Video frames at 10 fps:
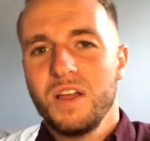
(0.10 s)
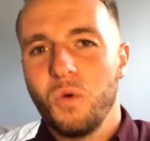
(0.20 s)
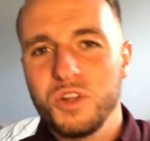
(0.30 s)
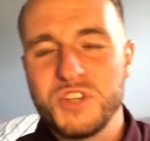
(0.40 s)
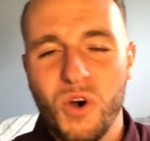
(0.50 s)

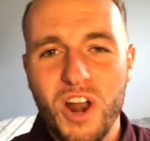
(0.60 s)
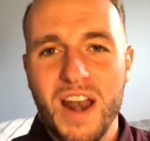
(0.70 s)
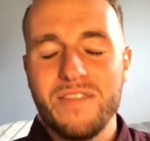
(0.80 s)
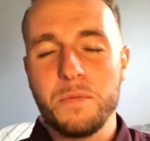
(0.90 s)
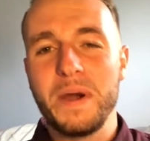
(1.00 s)
What's going on,
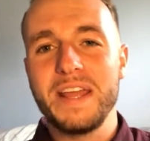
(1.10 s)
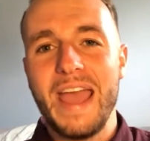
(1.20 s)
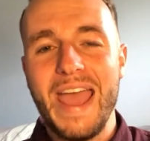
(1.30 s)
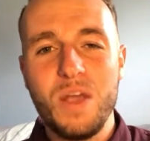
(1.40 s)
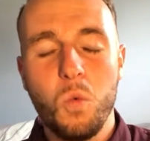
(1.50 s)
everybody?
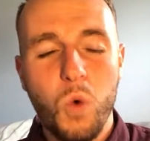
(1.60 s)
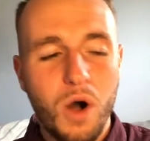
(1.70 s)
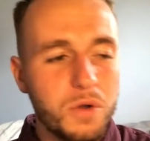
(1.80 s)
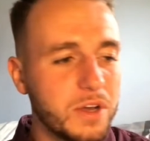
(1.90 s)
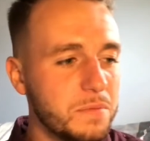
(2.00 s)
Hey,
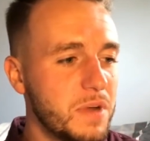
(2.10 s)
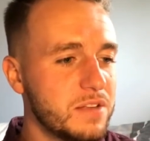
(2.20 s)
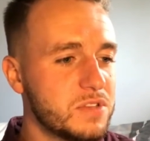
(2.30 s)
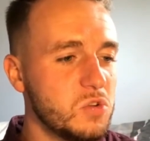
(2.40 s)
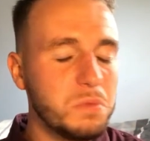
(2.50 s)
welcome
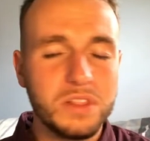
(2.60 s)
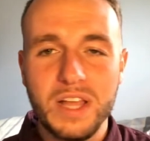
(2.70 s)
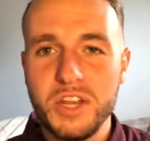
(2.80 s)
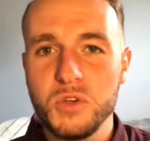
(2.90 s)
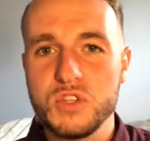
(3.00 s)
to
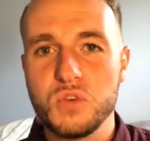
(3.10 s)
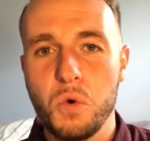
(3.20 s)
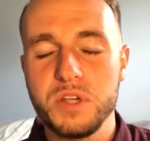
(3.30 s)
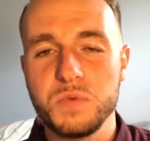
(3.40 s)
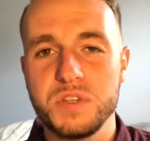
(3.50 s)
Millennial
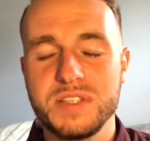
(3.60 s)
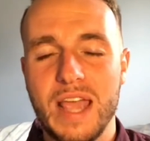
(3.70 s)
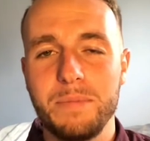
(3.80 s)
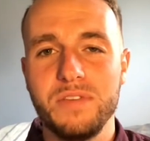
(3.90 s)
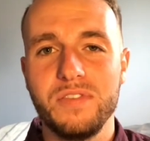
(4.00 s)
Stories with
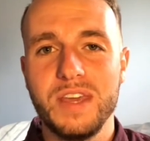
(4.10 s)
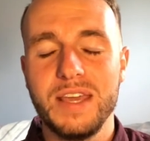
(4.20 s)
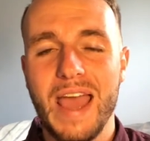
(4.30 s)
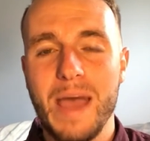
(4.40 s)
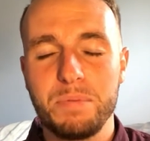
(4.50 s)

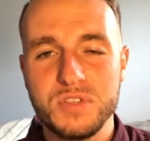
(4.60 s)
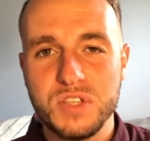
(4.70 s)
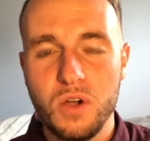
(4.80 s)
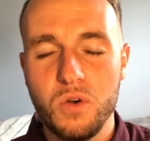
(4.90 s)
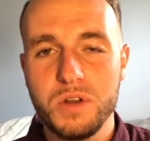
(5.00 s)
SammyV,
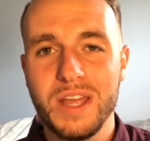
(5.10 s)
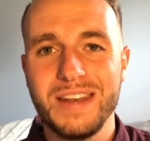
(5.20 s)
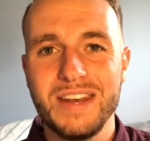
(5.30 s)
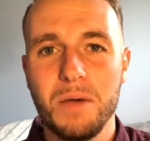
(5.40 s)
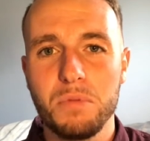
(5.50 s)
episode
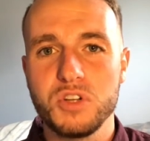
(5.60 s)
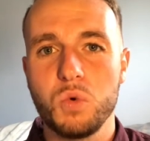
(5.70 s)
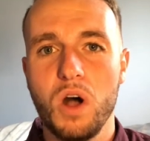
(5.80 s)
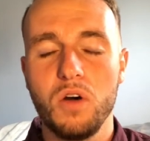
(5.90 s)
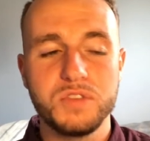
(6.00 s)
number
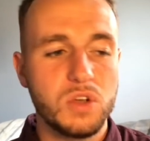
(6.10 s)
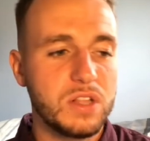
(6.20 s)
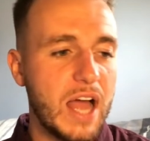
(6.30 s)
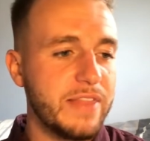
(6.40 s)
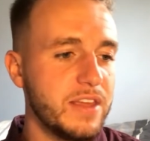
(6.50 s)
12. So
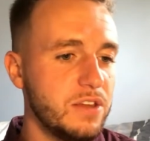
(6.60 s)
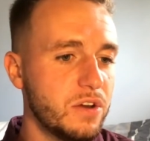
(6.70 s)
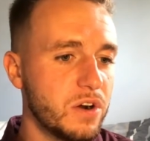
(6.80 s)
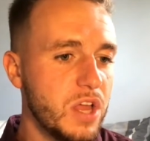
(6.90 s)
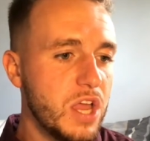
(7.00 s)
glad that
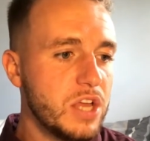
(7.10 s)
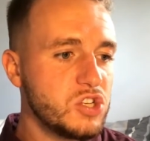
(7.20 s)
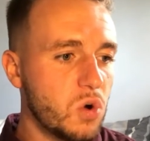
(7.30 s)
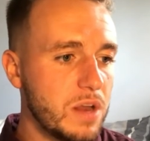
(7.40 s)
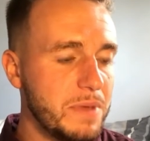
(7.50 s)
you're
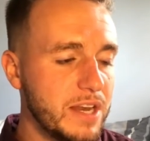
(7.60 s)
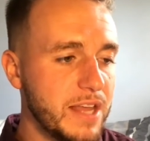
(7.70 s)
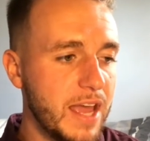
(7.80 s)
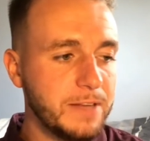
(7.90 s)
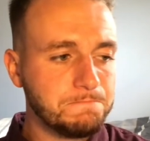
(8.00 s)
joining me
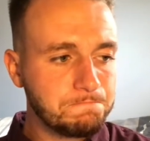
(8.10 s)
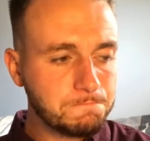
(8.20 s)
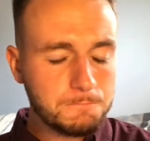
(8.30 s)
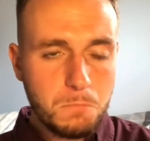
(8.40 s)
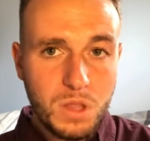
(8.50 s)
today.
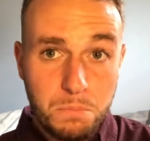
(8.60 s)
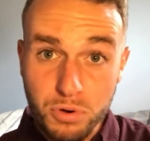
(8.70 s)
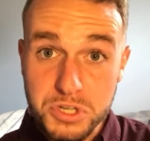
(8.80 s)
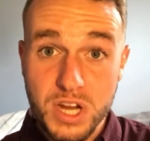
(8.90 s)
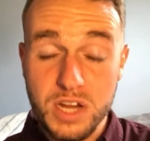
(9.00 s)

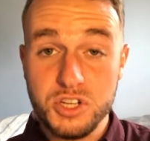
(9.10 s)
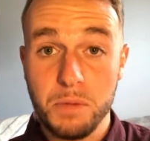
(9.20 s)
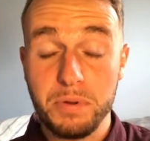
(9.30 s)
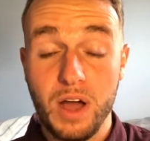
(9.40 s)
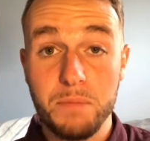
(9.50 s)
Appreciate you
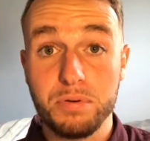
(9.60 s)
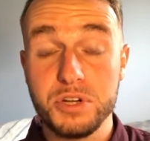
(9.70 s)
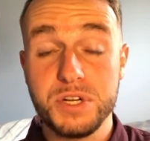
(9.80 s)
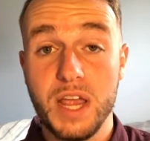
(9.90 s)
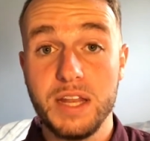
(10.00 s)
jumping on.
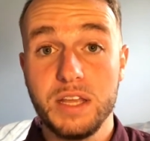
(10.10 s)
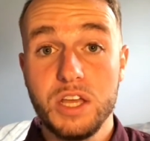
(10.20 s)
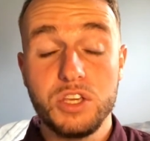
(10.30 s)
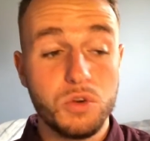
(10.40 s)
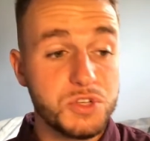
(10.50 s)
Appreciate
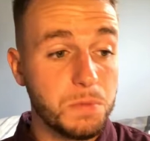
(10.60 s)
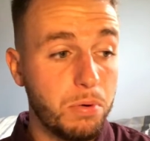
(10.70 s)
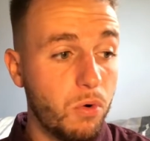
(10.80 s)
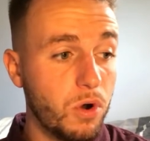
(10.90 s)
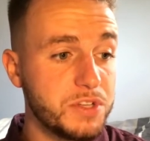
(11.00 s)
your
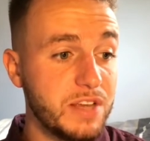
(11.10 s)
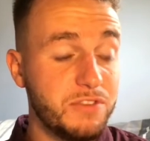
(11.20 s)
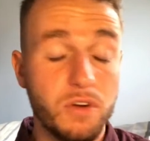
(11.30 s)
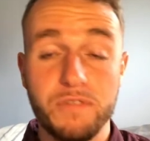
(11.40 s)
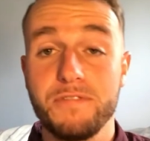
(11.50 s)
support. If
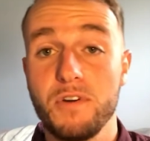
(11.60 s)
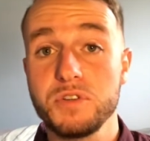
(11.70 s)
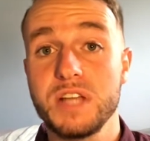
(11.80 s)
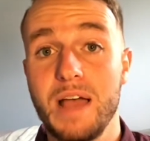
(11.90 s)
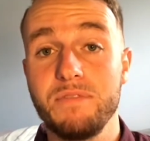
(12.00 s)
you're a
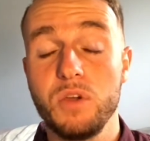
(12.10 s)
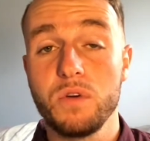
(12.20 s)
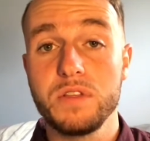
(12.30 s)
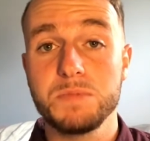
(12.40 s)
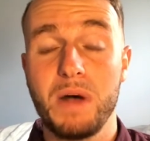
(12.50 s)
first-time viewer
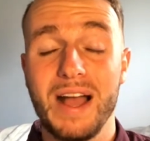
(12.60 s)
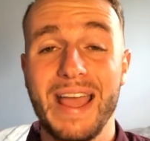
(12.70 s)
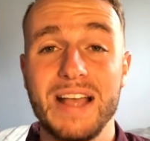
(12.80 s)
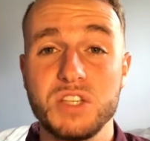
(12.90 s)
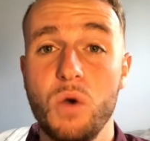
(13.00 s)
to this
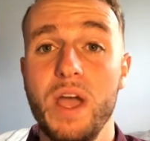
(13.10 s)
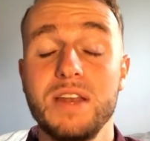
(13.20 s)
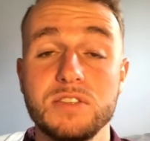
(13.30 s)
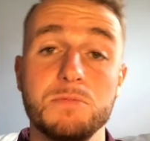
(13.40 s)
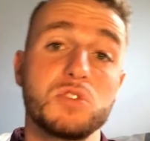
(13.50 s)
podcast, go ahead
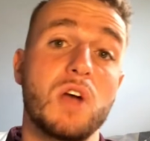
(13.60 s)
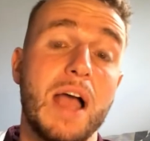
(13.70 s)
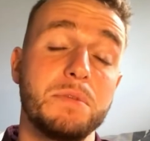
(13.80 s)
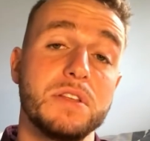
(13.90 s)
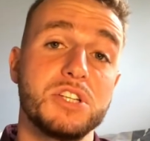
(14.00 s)
and
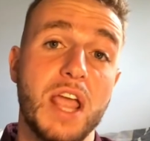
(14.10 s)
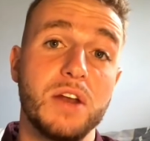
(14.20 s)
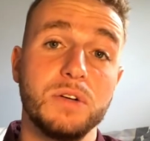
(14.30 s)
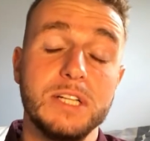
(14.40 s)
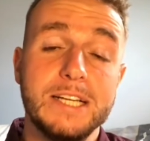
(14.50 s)
subscribe to the channel.